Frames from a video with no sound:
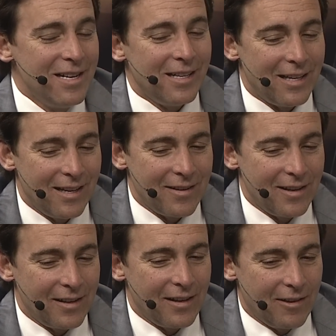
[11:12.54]
uh,
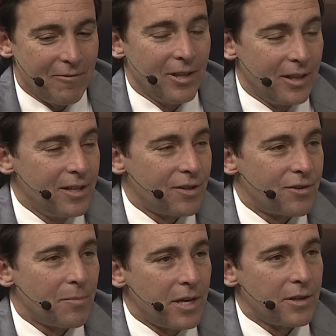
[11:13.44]
it, it really is a
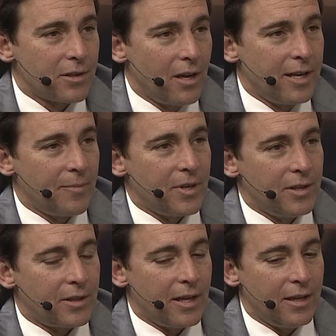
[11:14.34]
tremendous lineup
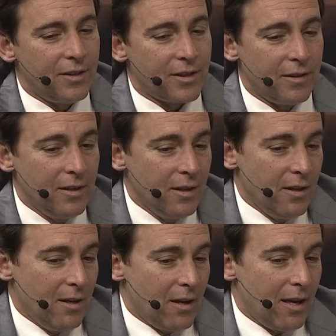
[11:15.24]
these days. And
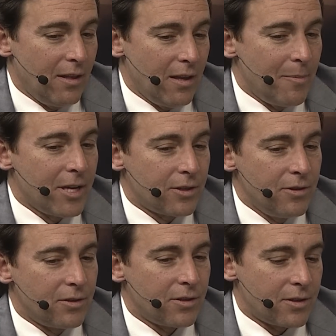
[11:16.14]
and the best
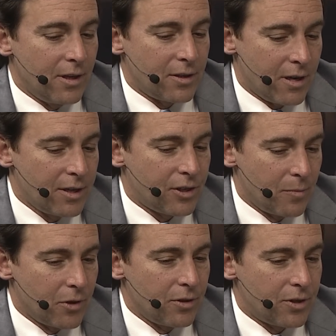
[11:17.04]
news is, is
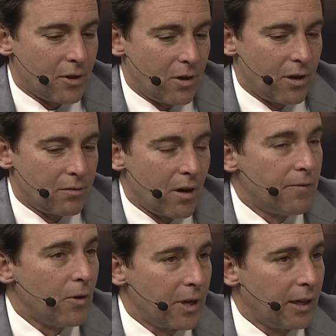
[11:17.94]
customers are, are
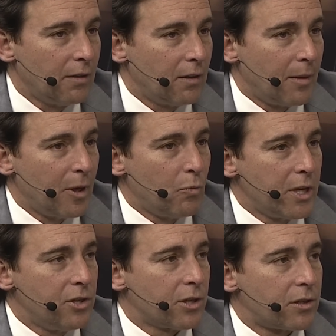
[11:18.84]
voting. I mean,
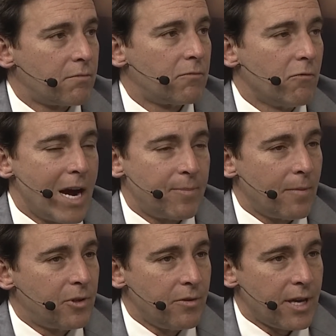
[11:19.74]
we just wrapped
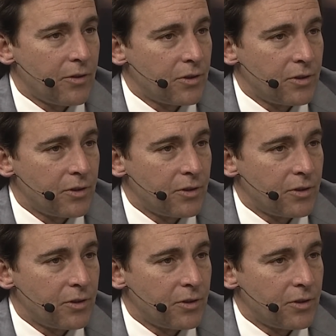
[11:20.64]
up two thousand